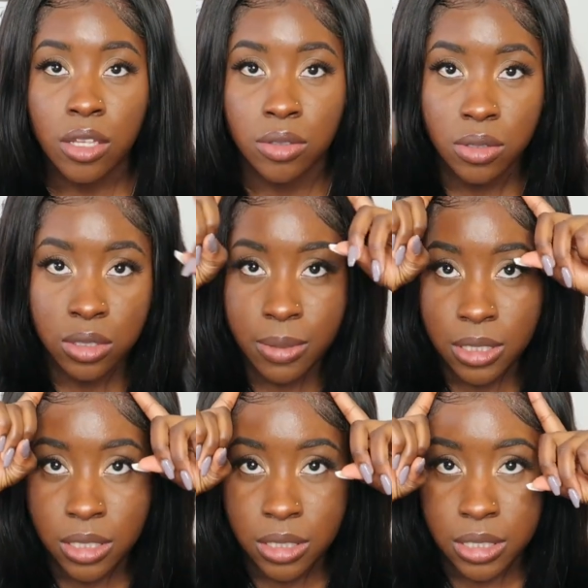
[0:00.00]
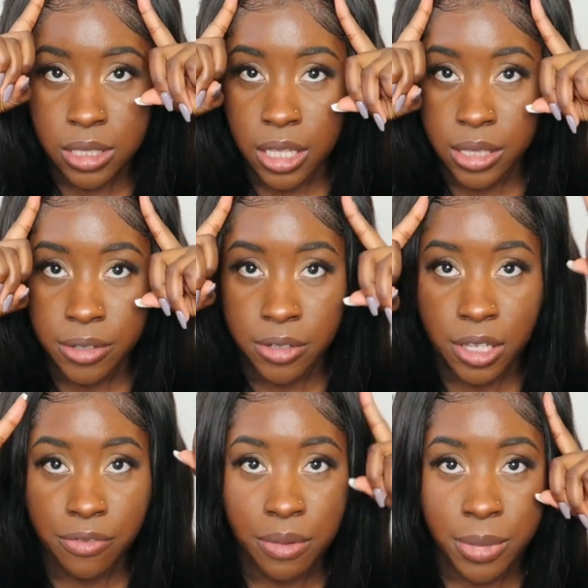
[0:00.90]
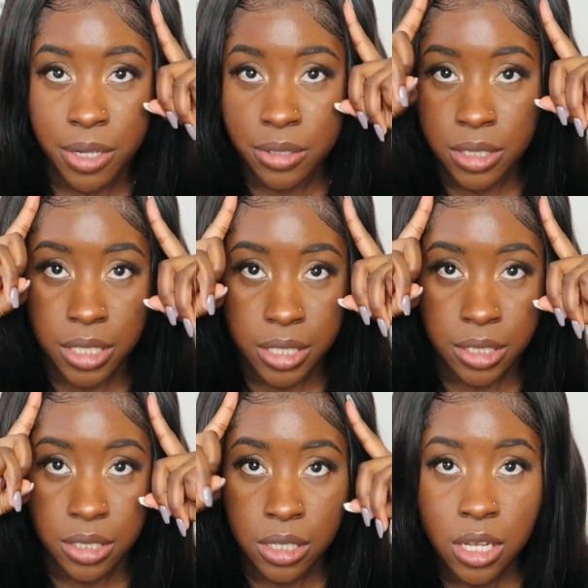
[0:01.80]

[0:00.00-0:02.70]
So 6x6 is literally from here to here.